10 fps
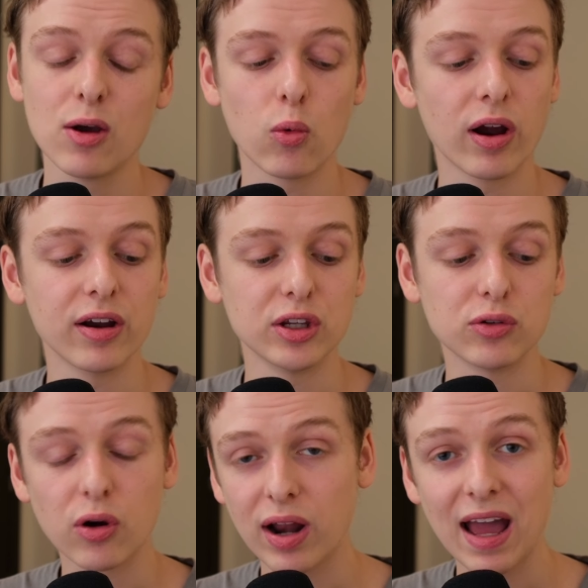where you
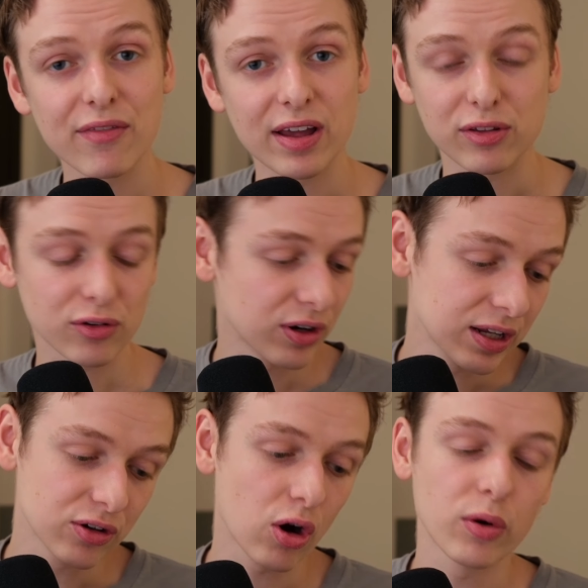don't have a screen
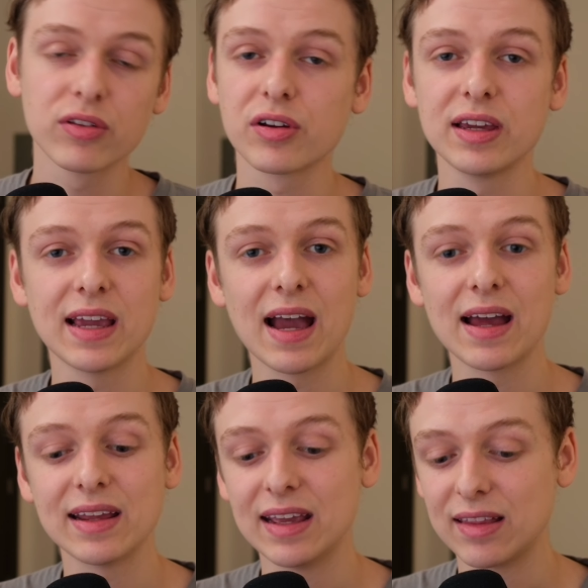you're always looking
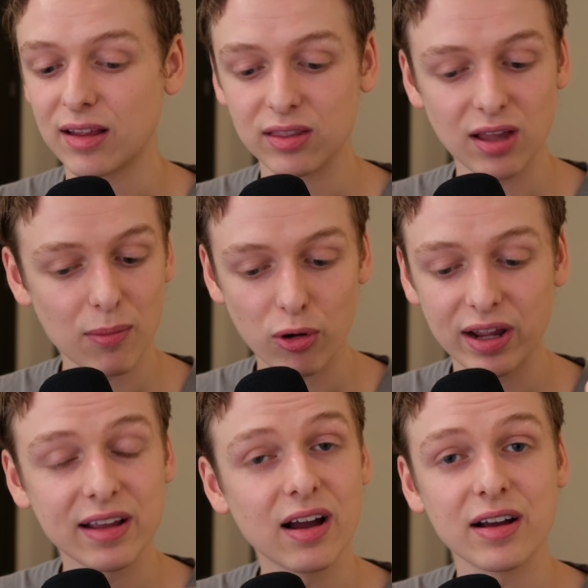at. It's a lot more
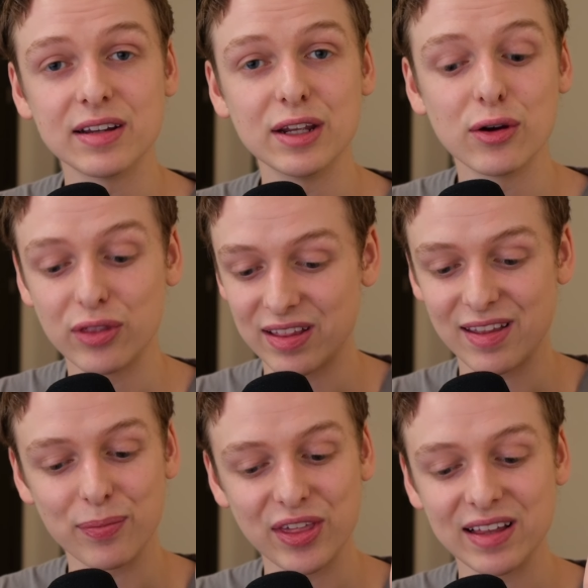incognito than
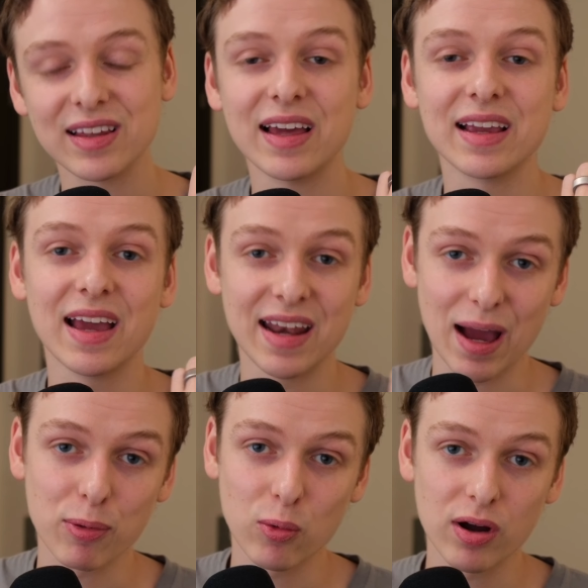something like an
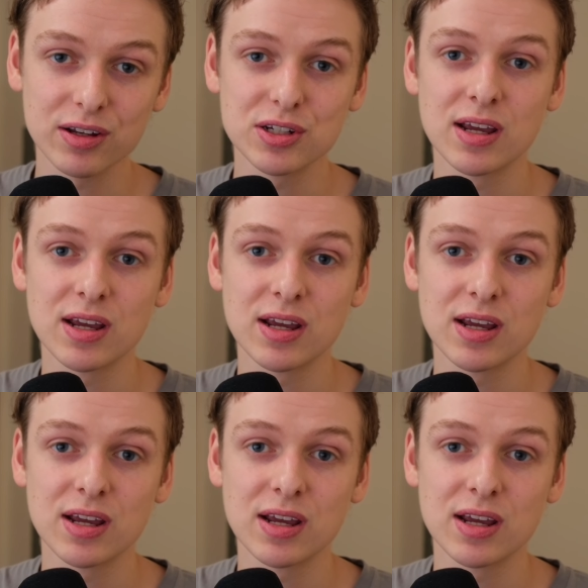Apple Watch.